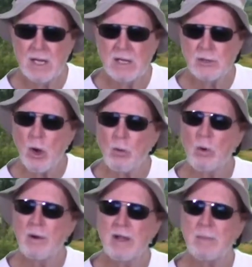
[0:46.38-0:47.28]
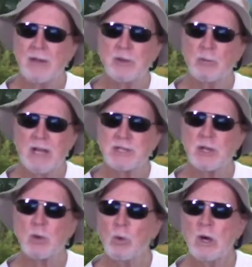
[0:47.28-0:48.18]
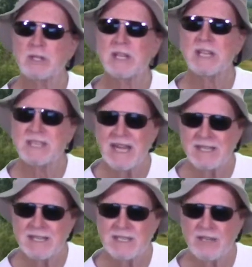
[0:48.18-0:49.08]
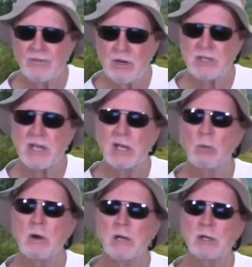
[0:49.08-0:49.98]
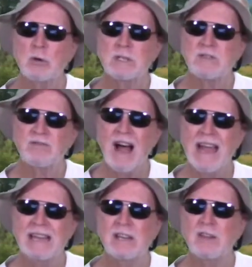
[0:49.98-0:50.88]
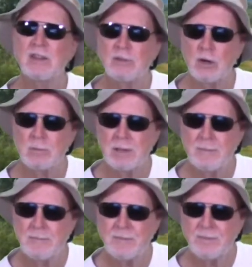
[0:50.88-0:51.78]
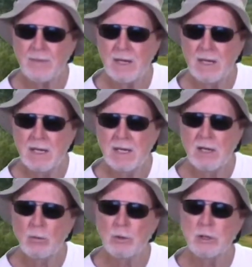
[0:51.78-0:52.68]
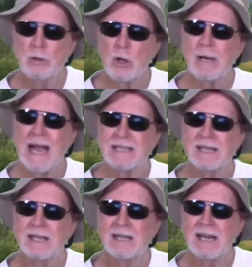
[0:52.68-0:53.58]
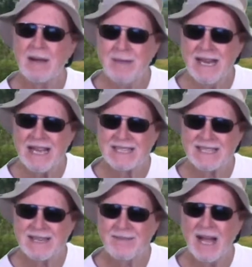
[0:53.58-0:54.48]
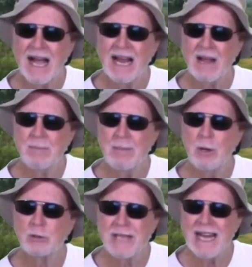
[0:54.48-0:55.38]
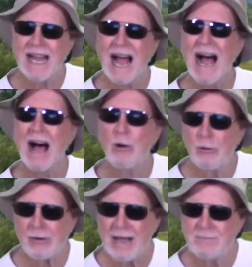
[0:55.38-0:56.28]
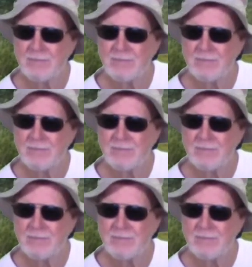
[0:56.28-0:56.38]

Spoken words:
Don't worry about the rest of the words in the sentence. The first thing you want to do is find the verb. When you look at caminas a la biblioteca ahora,